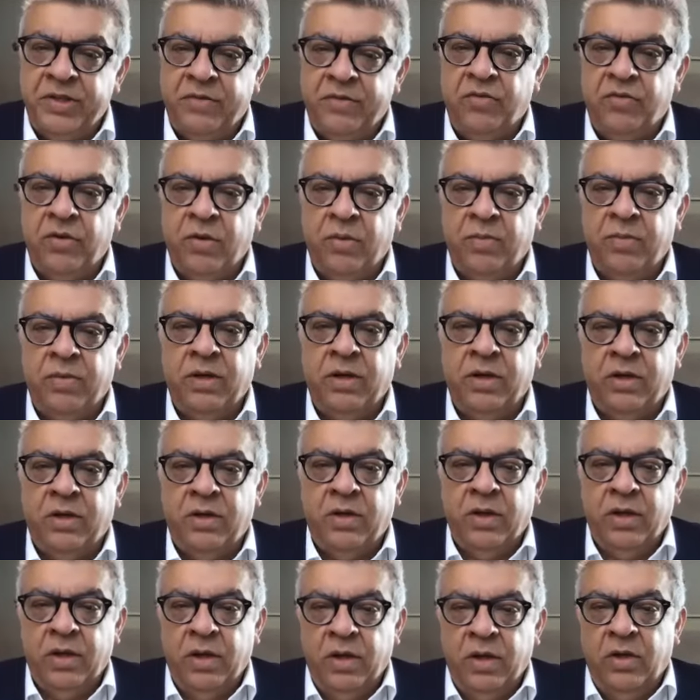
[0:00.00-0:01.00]
from
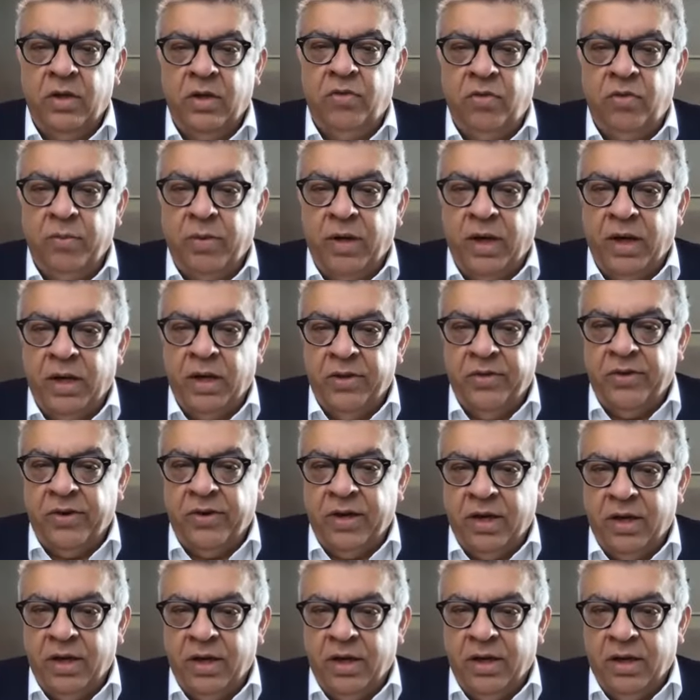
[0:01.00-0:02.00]

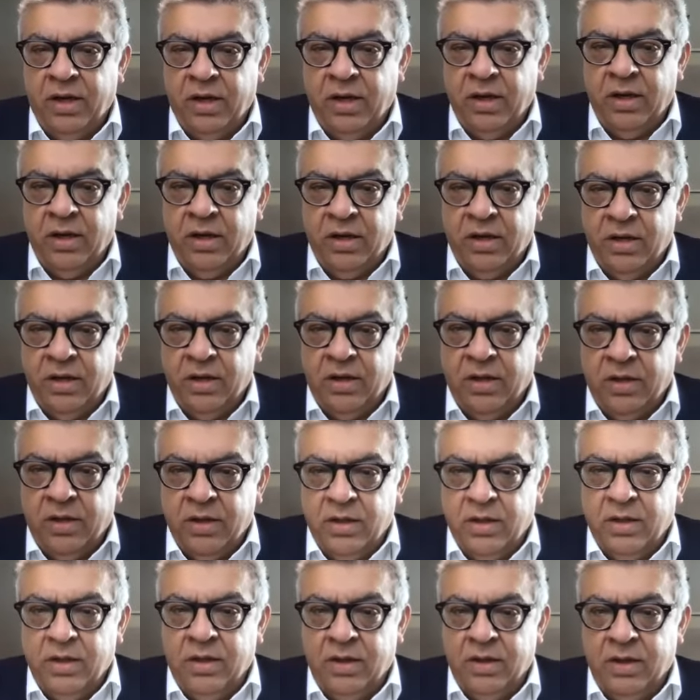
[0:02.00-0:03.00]
Subhadra
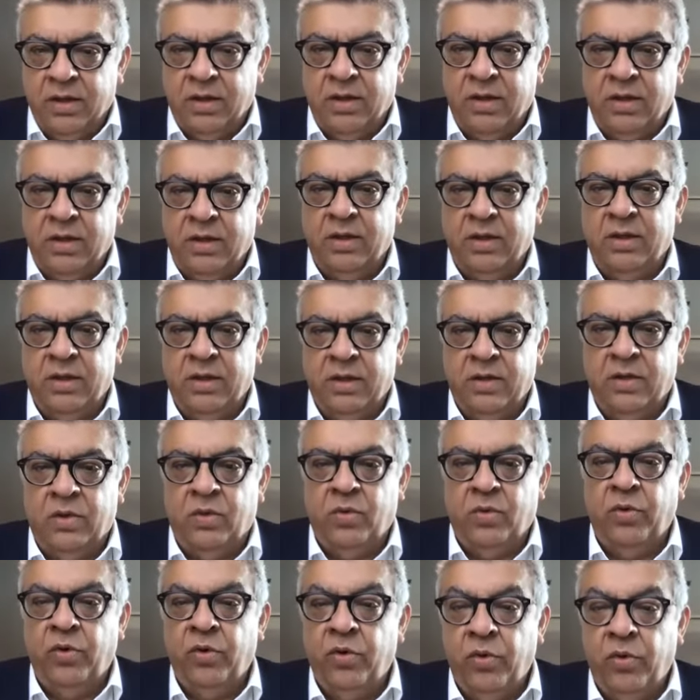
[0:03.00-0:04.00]

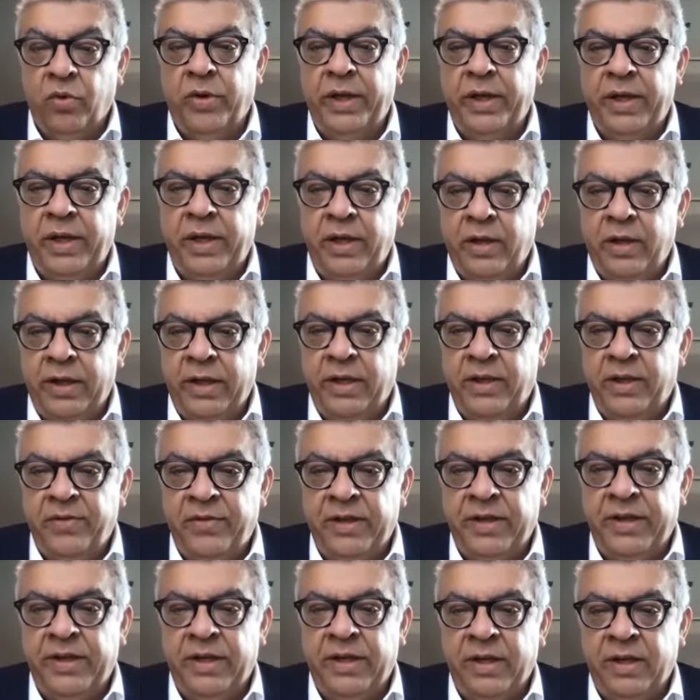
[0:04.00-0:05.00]
Kunduri. He's
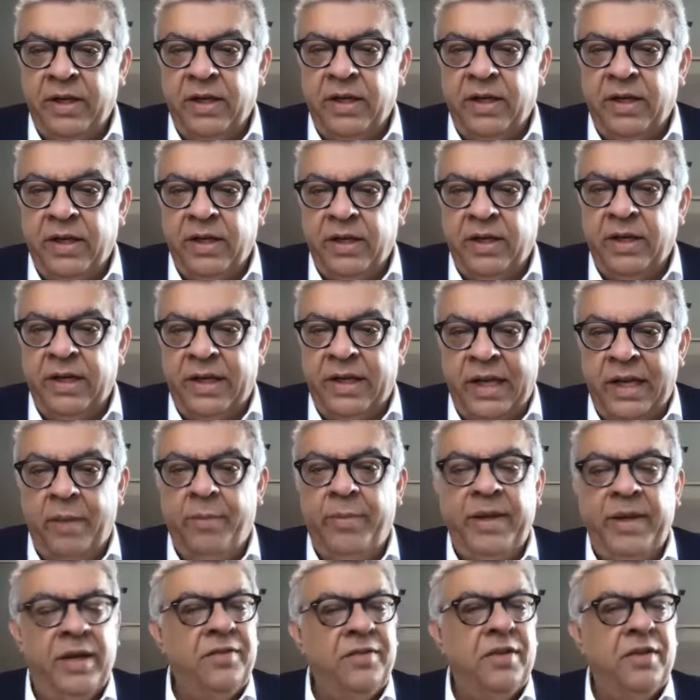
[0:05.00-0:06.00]
an
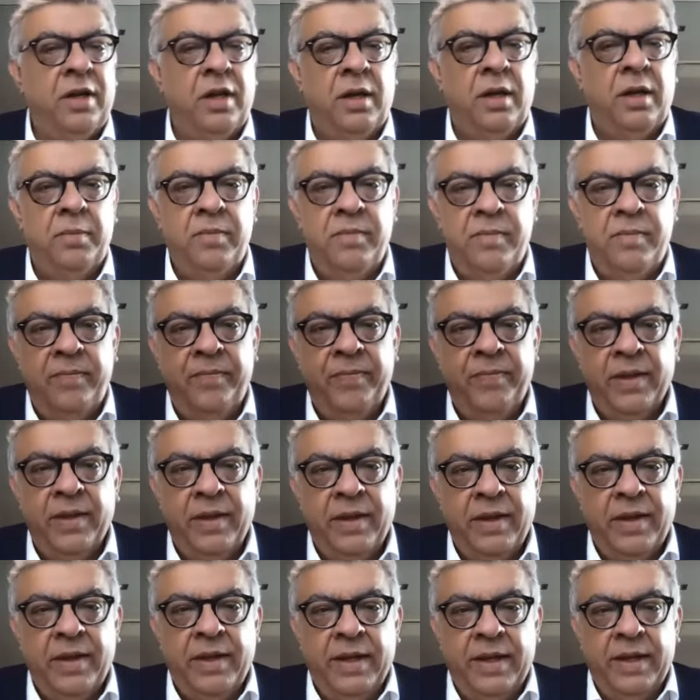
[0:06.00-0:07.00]
LBS alum.
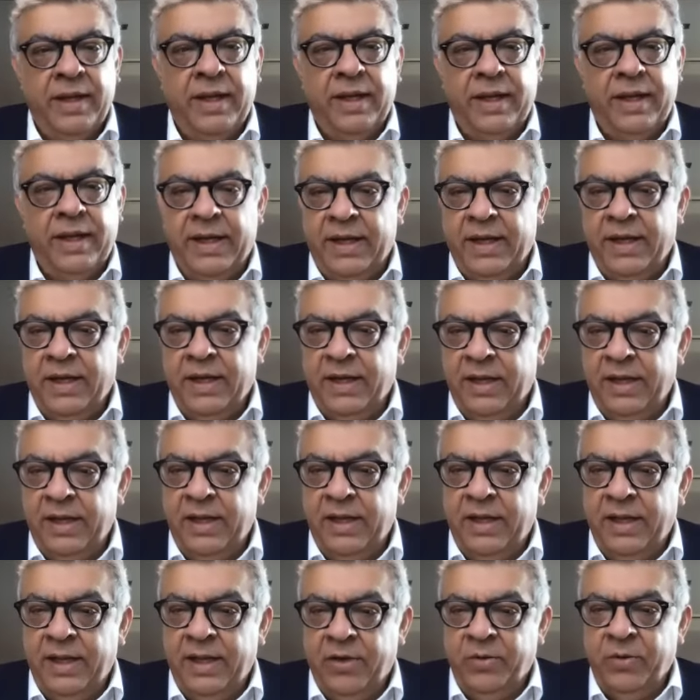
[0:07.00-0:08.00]
And
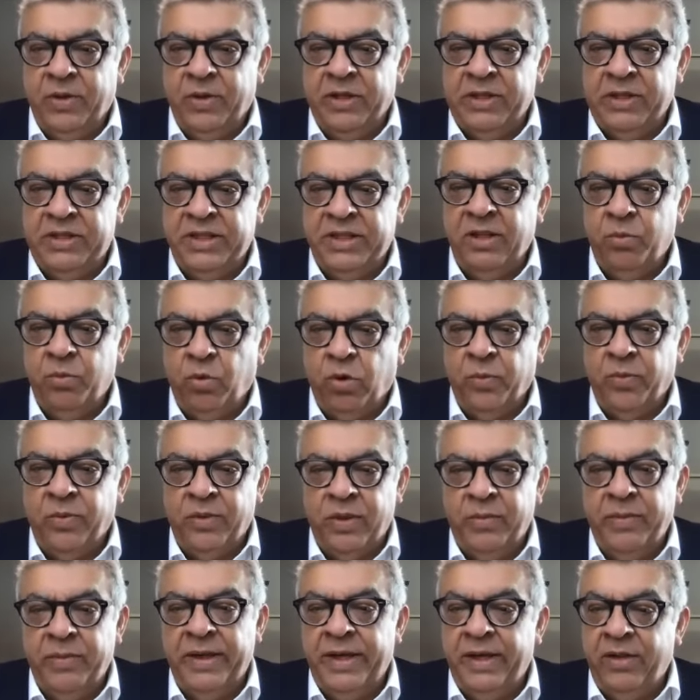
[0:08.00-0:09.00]
the question is, what will
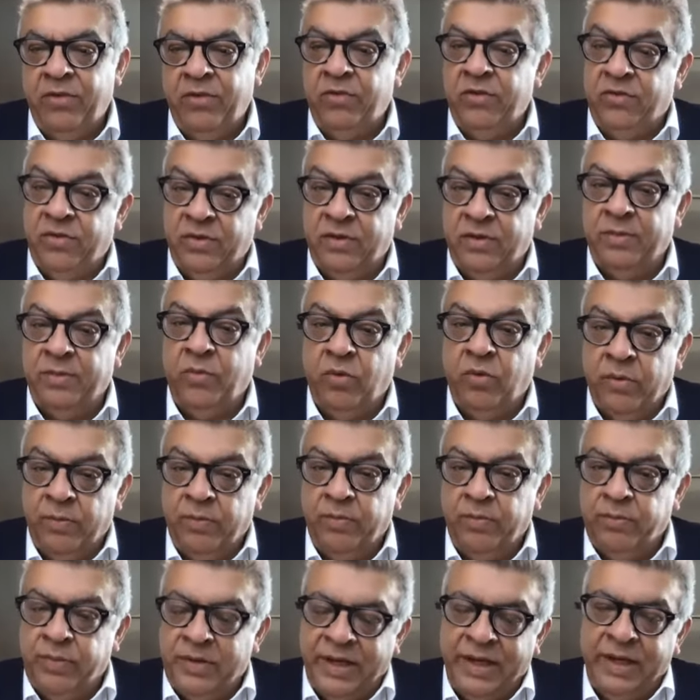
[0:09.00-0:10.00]
be, this is a more
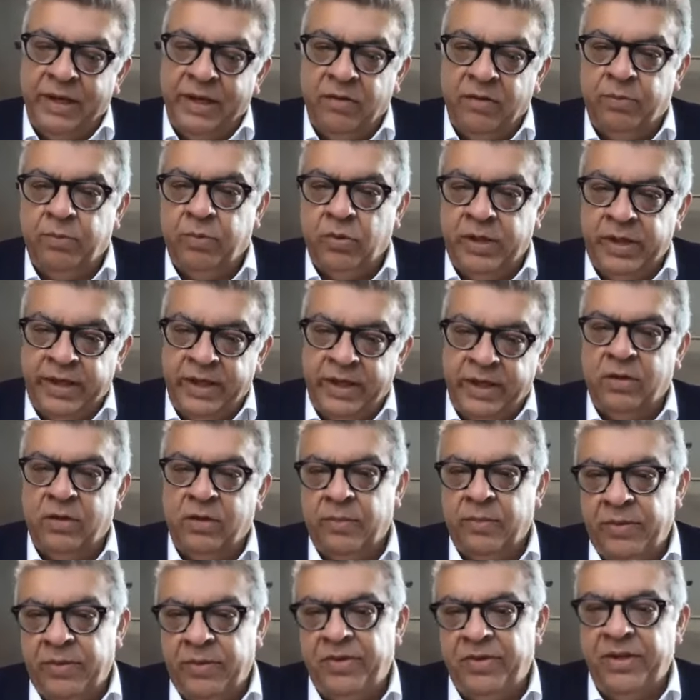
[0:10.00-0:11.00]
kind of political
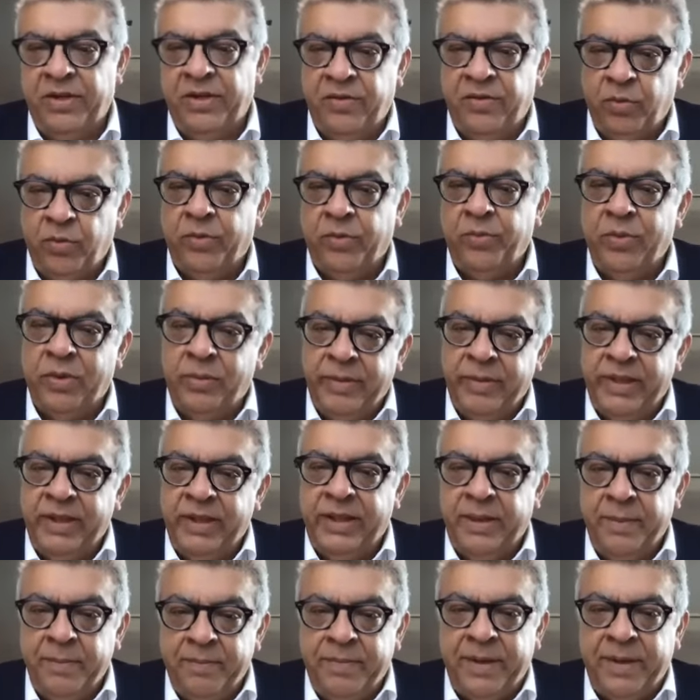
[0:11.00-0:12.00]
business, what will be
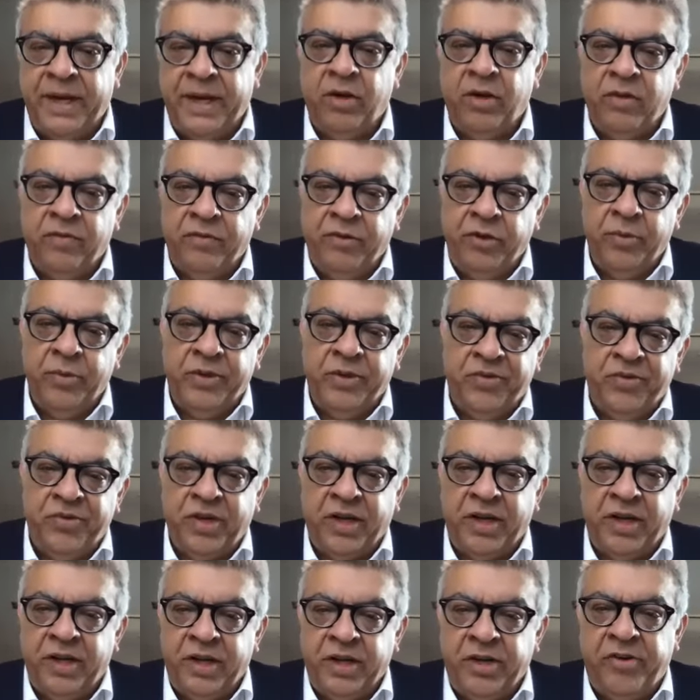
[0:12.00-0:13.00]
the impact of
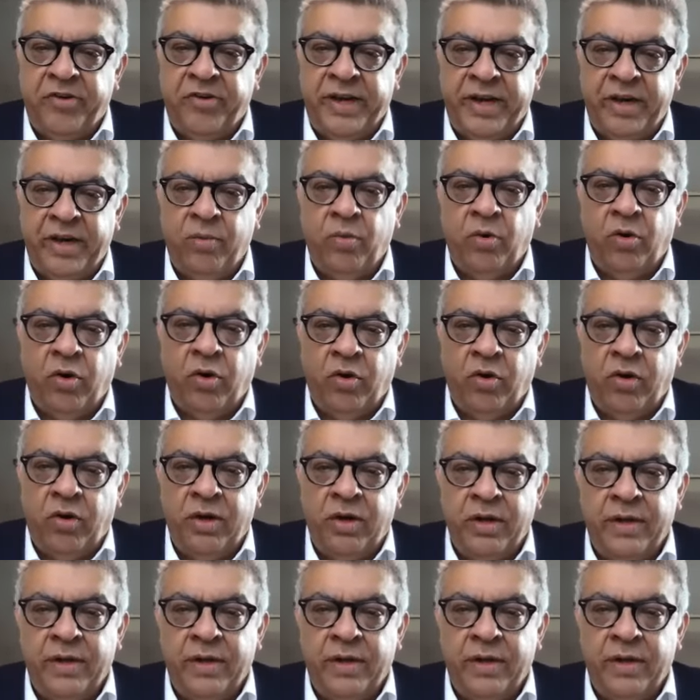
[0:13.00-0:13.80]
US-China trade war